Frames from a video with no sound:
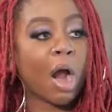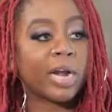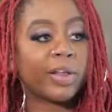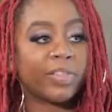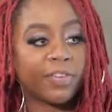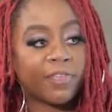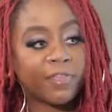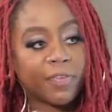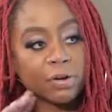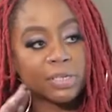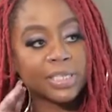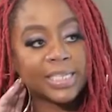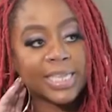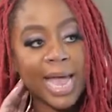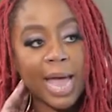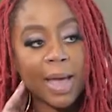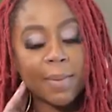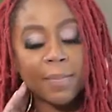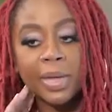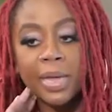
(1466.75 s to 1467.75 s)
of the first
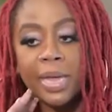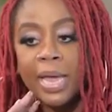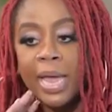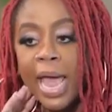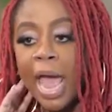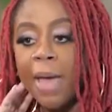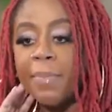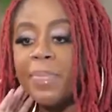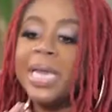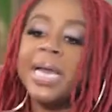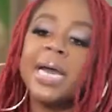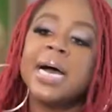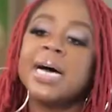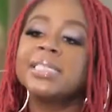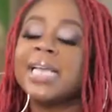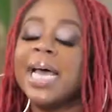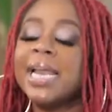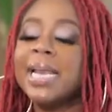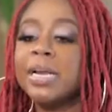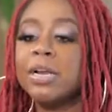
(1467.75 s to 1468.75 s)
step. And because
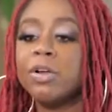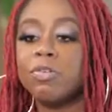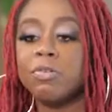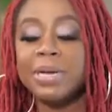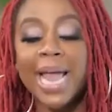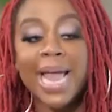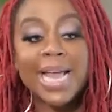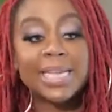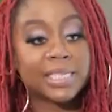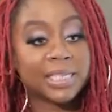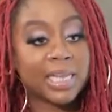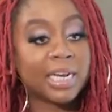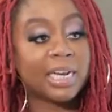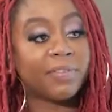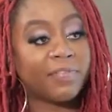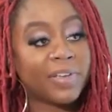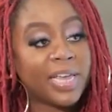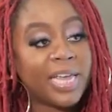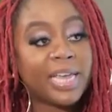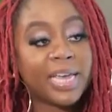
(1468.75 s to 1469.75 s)
I didn't create Slutty
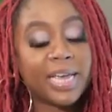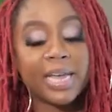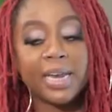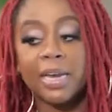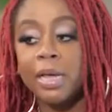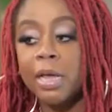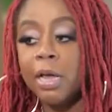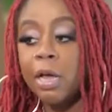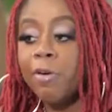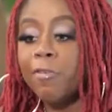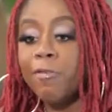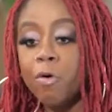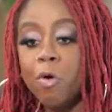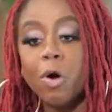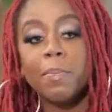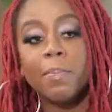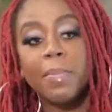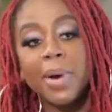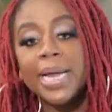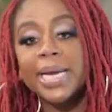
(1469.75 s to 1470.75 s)
Vegan
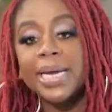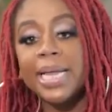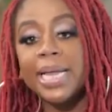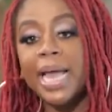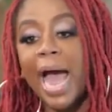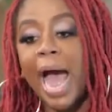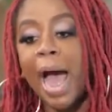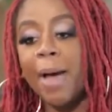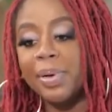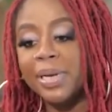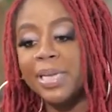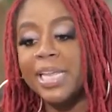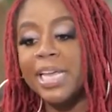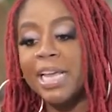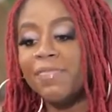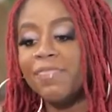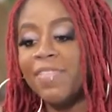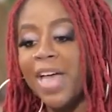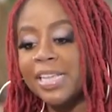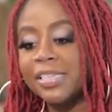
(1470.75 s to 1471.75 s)
for money, I
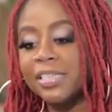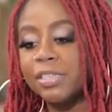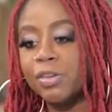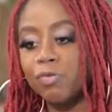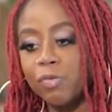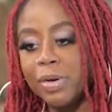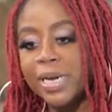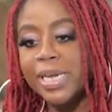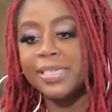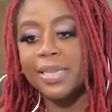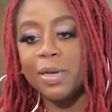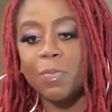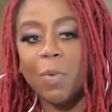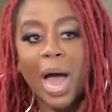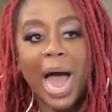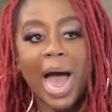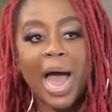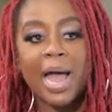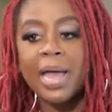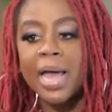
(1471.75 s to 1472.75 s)
believe that's the reason
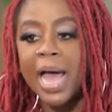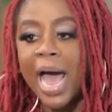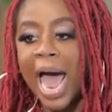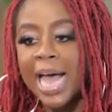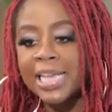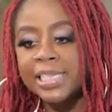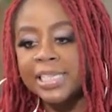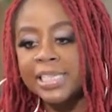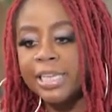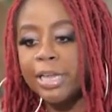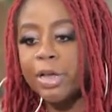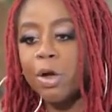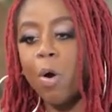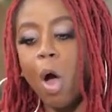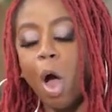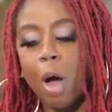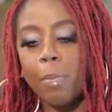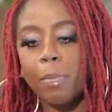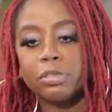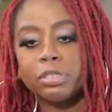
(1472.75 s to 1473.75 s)
why I still
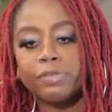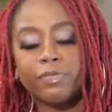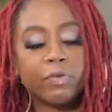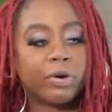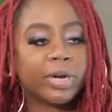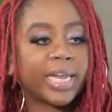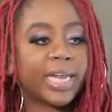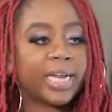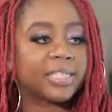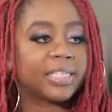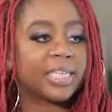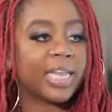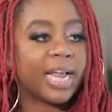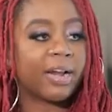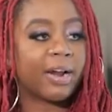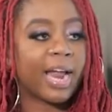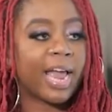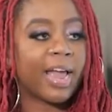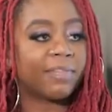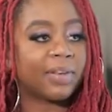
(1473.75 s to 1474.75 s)
almost 4 years
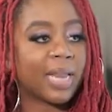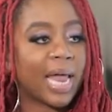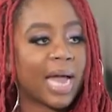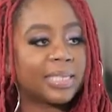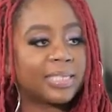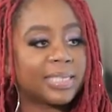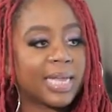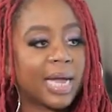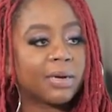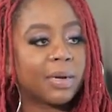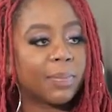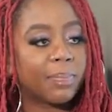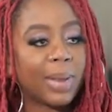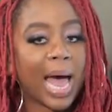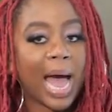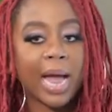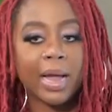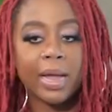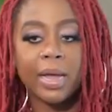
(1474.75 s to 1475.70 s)
later have lines down the block.